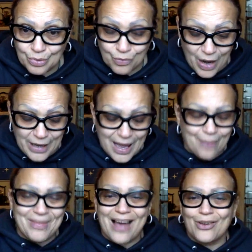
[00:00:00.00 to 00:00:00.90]
Right?
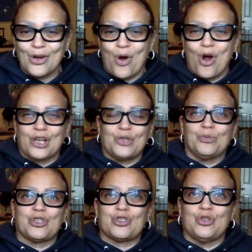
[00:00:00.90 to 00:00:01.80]
I'm not going to argue
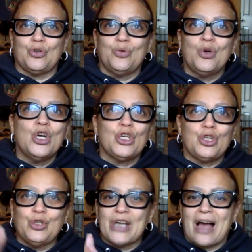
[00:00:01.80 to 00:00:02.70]
with you.
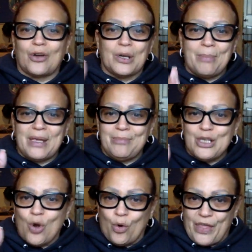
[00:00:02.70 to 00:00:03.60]
You're not going to make
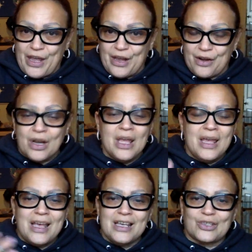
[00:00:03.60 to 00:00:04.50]
me go there.
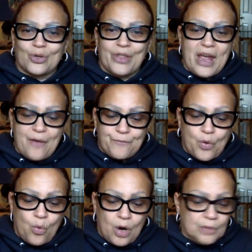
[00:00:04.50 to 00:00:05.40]
And so
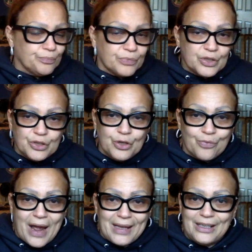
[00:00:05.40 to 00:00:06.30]
therefore, you're
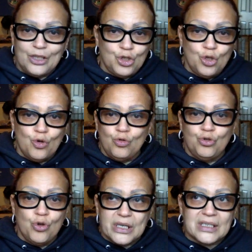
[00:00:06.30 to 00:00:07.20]
right. You
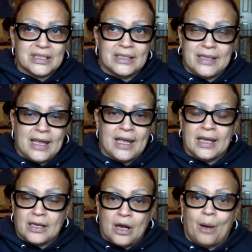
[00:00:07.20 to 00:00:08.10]
you can sit there
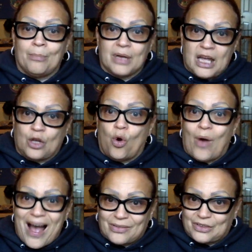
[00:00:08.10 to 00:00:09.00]
and come and
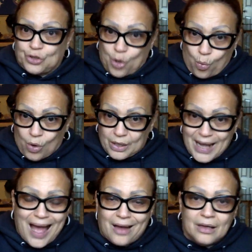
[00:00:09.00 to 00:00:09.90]
go out the door,
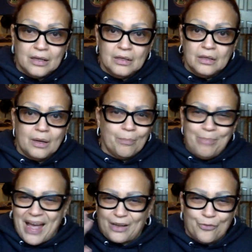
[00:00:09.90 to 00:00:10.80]
not
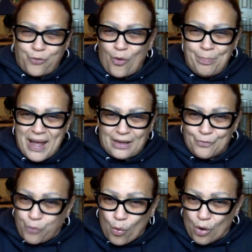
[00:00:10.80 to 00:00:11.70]
back and forth, back
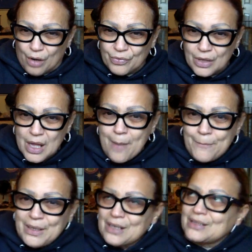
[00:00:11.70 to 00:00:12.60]
and forth.
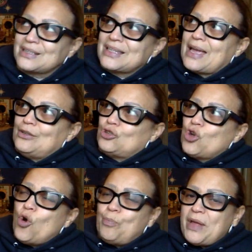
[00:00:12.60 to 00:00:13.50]
Because it's like
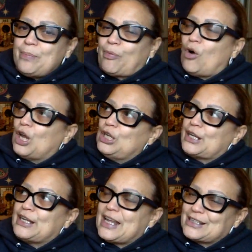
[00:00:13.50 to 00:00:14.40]
two people are
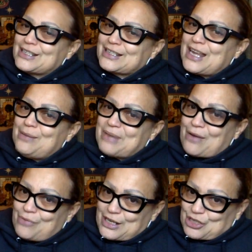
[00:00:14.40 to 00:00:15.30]
looking at the same
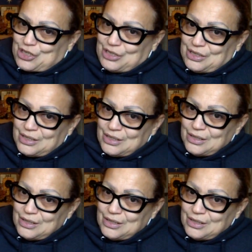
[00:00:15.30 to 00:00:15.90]
direction.